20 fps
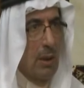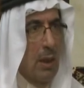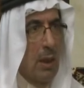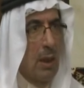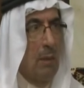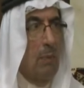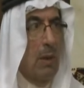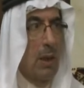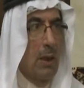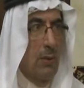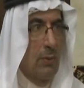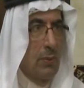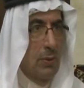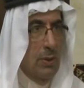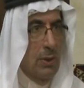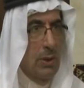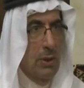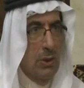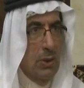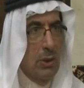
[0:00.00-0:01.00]
Arab language
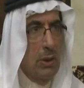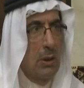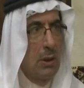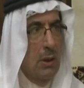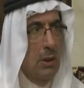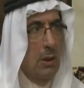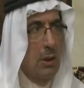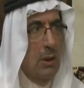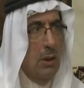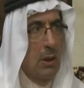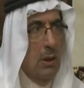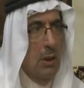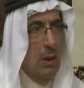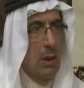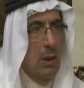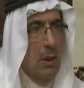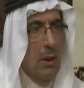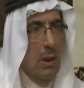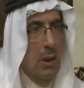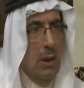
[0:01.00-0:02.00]
teacher,
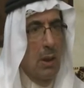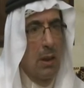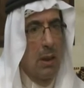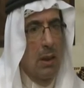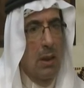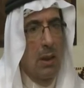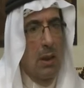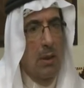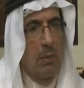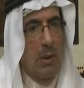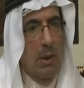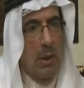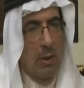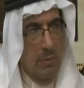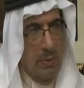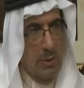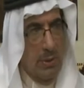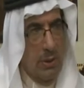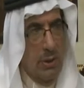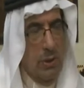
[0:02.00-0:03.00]
my
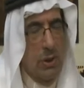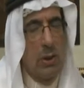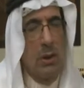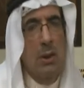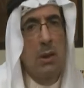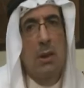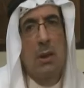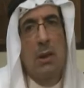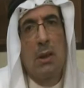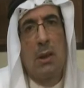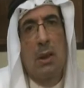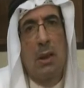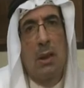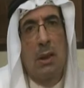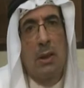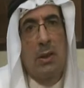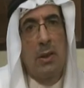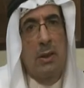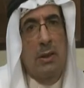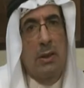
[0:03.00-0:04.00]
Arabic teacher.
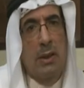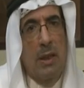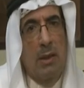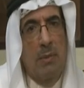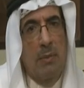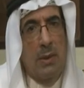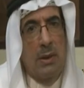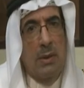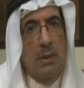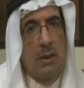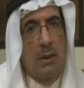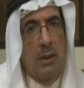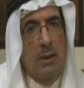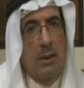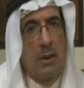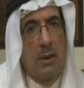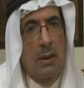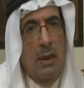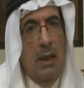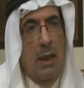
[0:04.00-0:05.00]
His name is
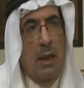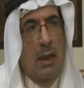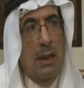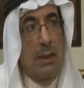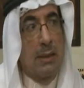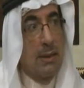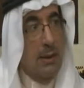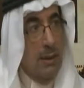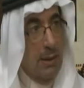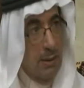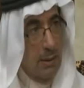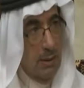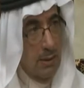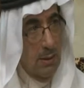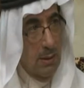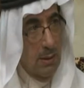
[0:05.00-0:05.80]
Aziz.